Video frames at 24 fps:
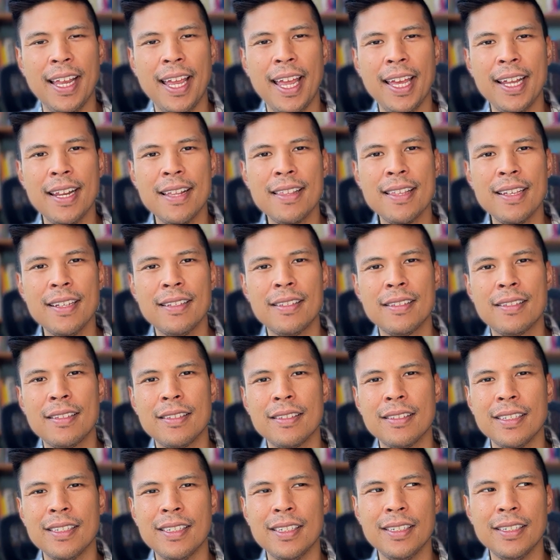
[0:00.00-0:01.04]
And I think this
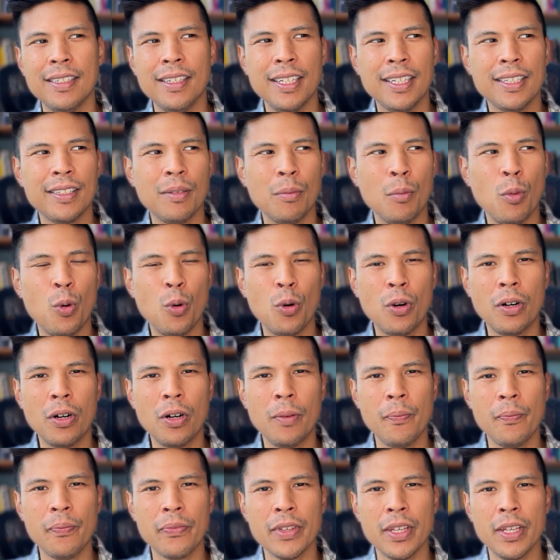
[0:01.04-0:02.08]
is like the more,
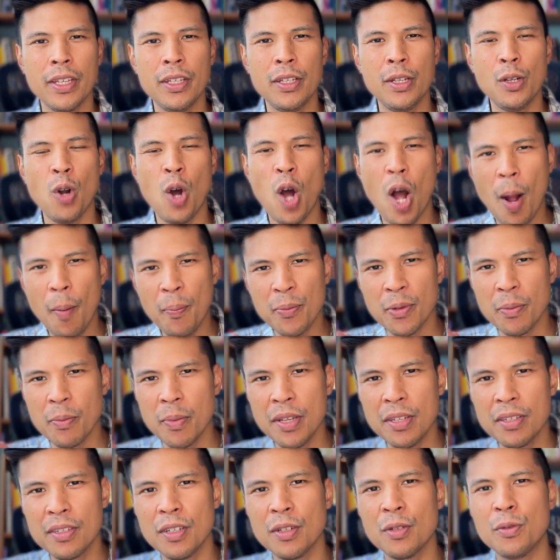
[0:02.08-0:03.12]

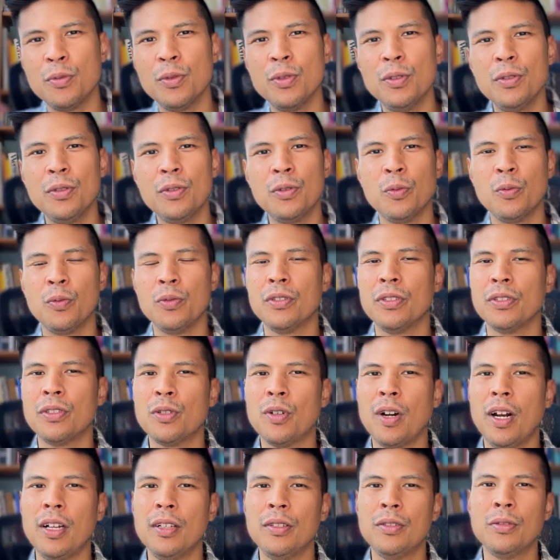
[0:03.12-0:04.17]
optimistic route, to
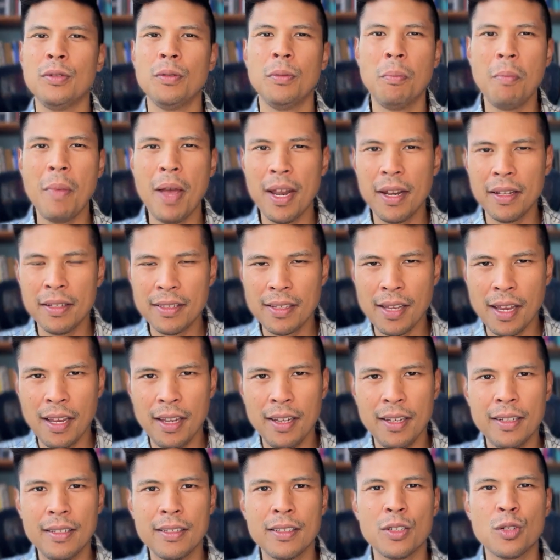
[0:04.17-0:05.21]
try to
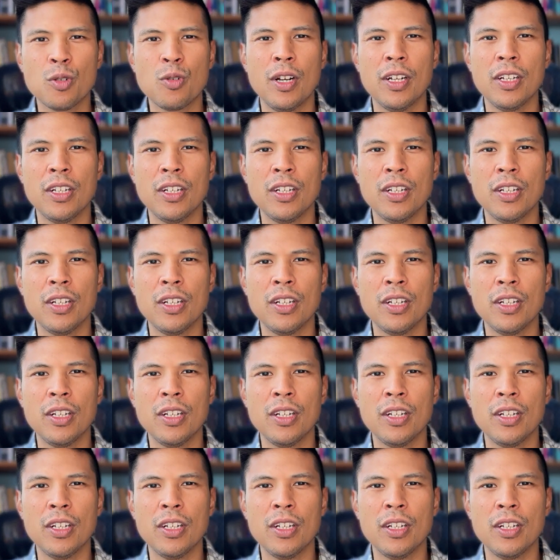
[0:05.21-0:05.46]
meditate and try to